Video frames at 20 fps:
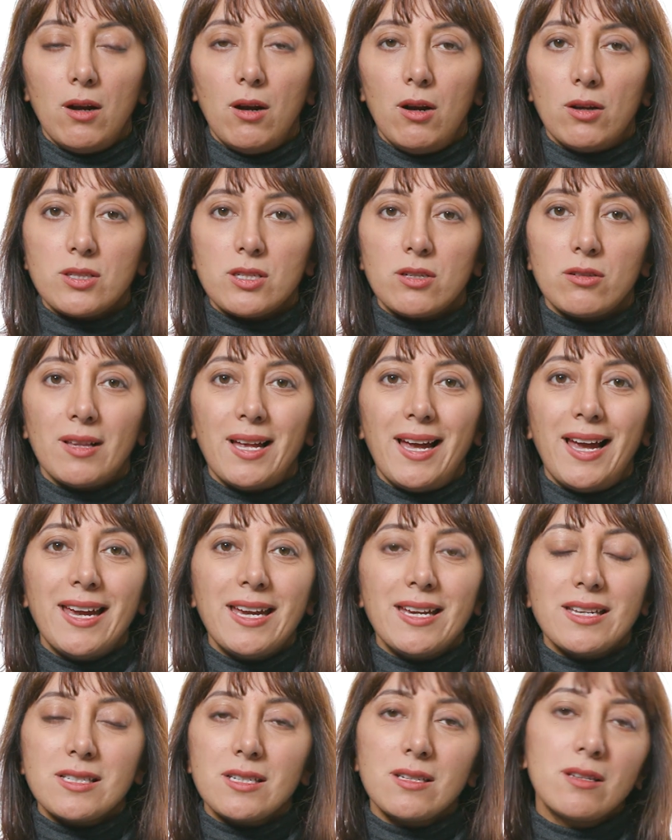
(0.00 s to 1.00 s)
Article
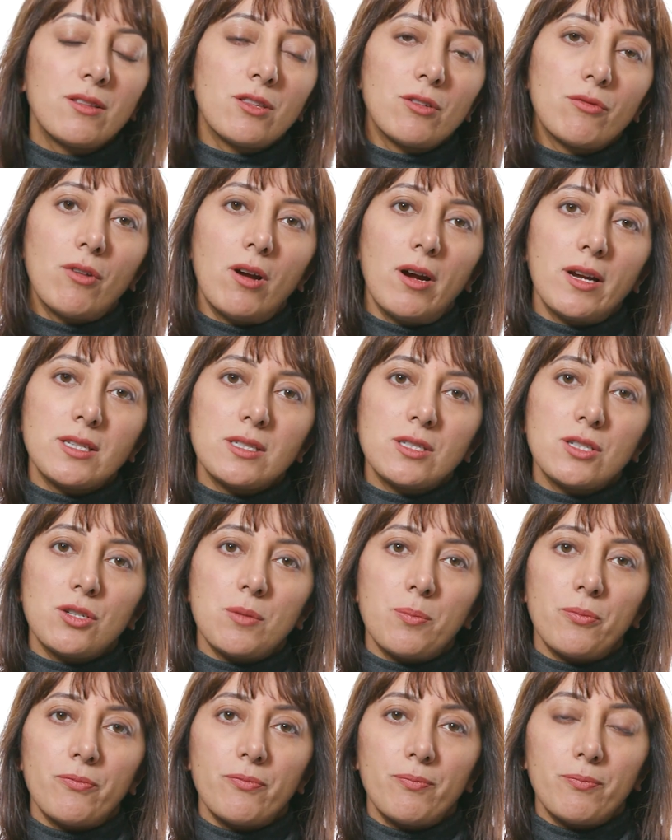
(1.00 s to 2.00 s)
8, the right
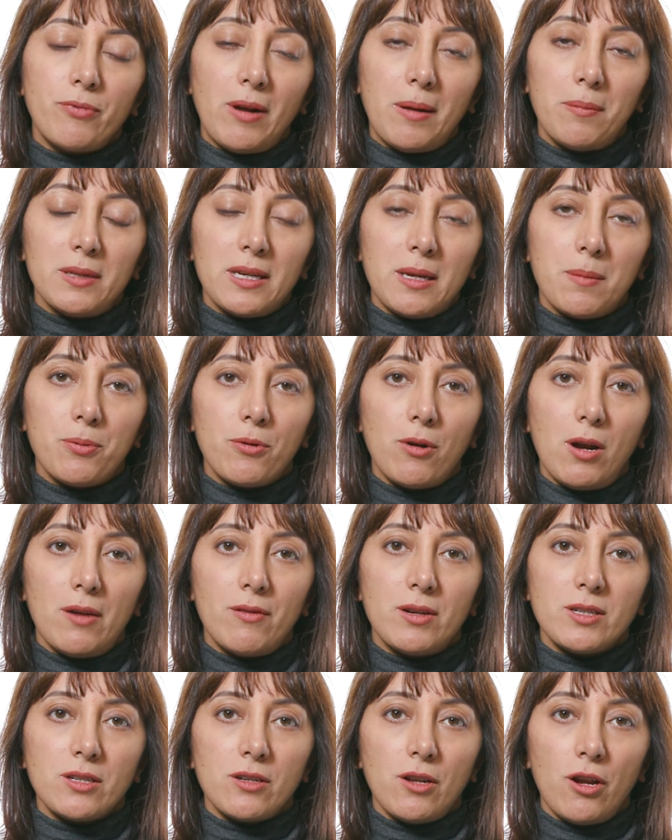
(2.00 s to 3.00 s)
to family and
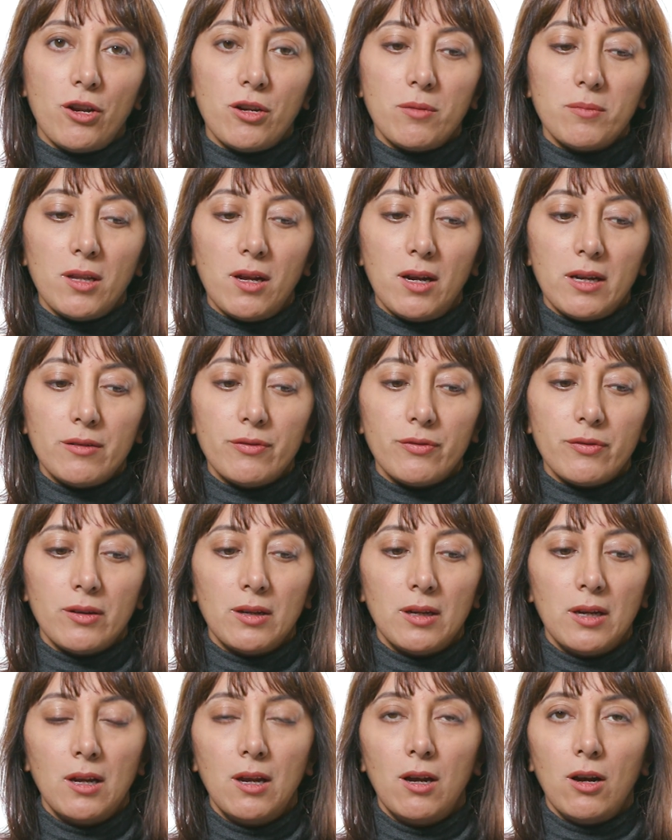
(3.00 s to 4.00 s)
private and home life.
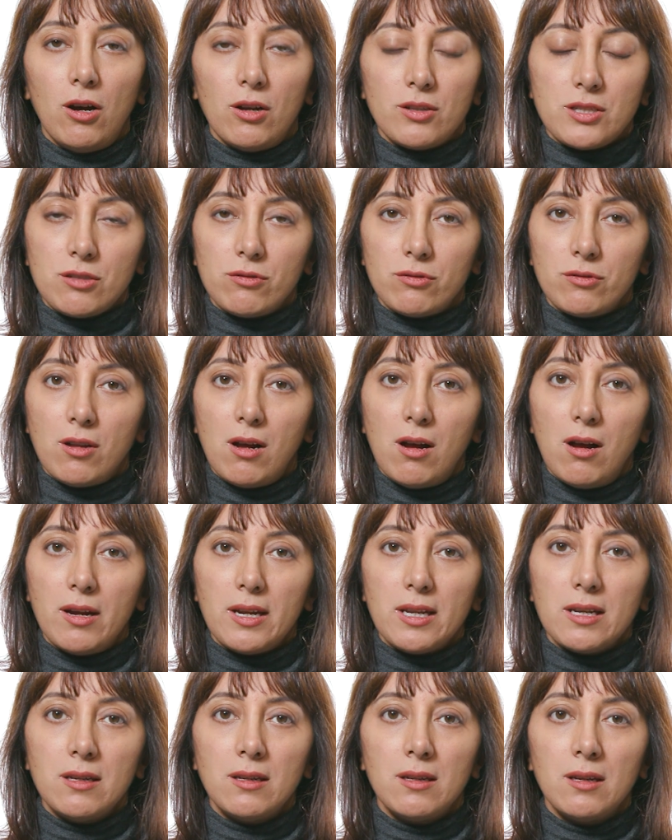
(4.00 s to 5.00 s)
Article
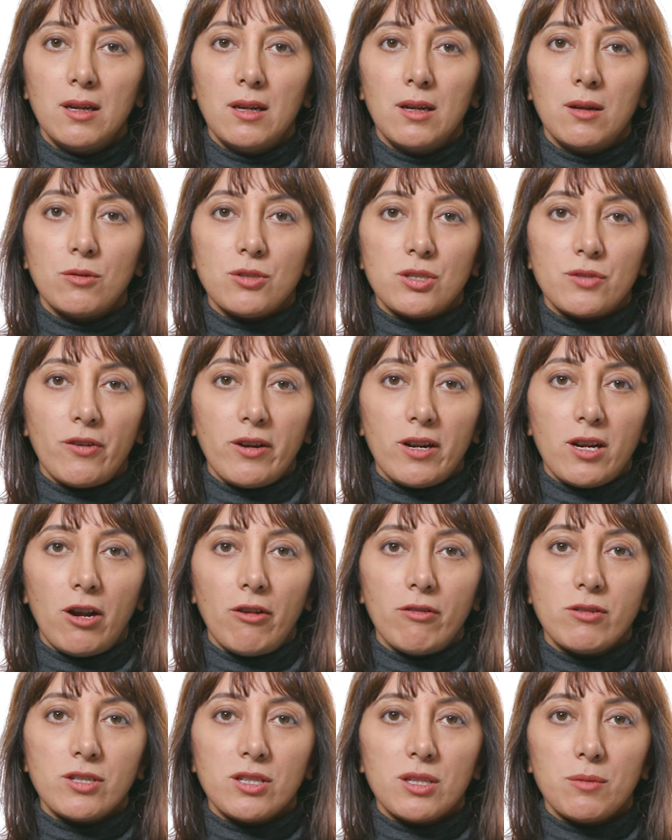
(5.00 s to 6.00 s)
9, which is very
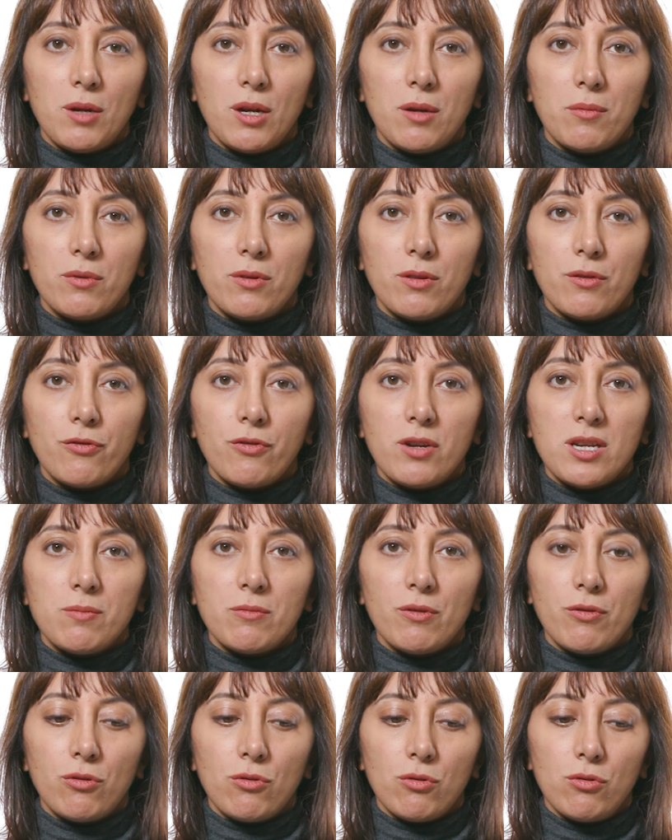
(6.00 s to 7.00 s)
current at the moment, the
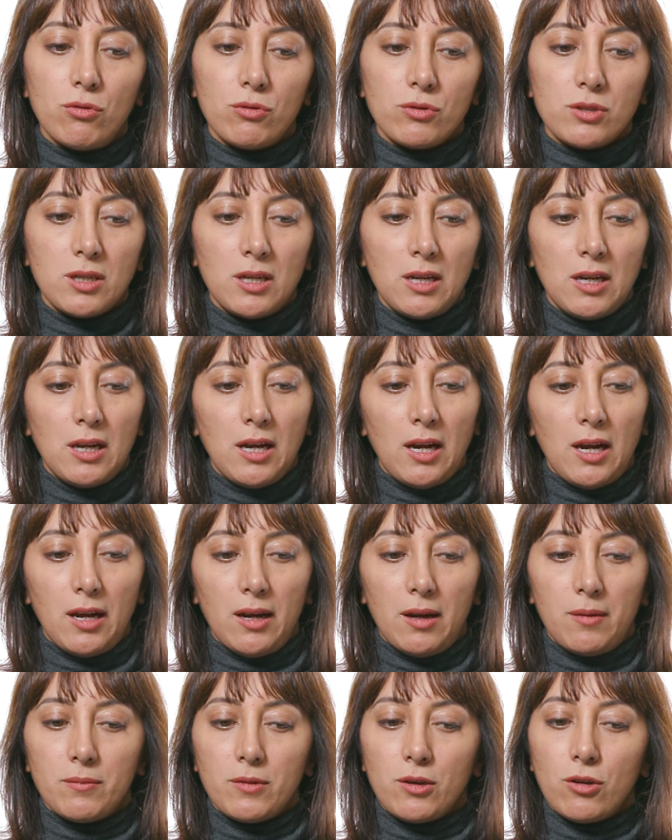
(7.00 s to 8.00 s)
freedom of thought,
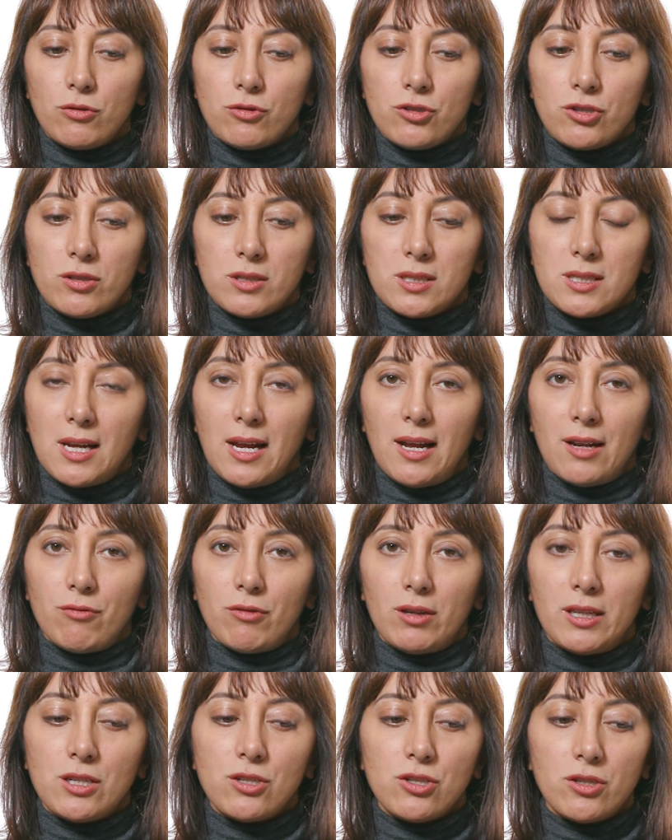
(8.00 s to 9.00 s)
conscience and
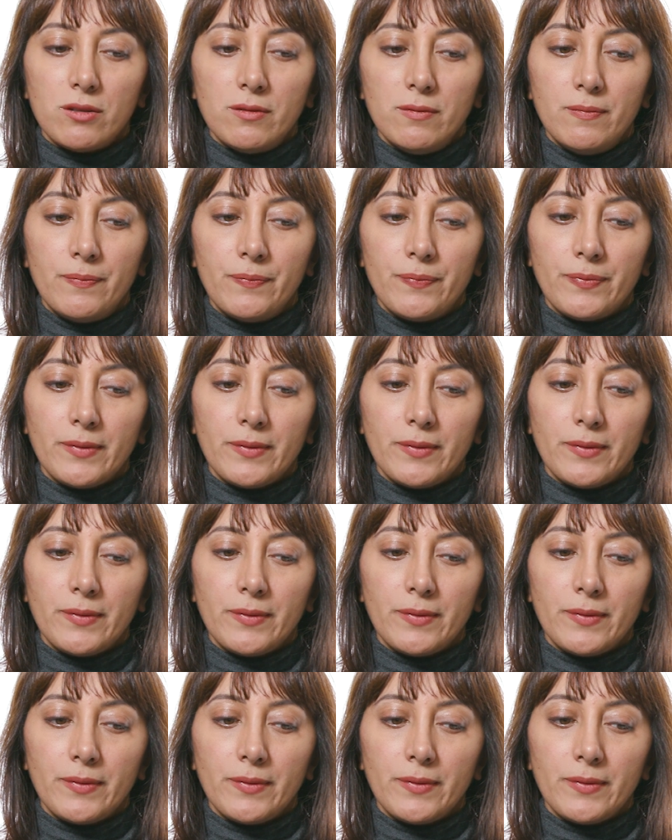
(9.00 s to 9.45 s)
religion.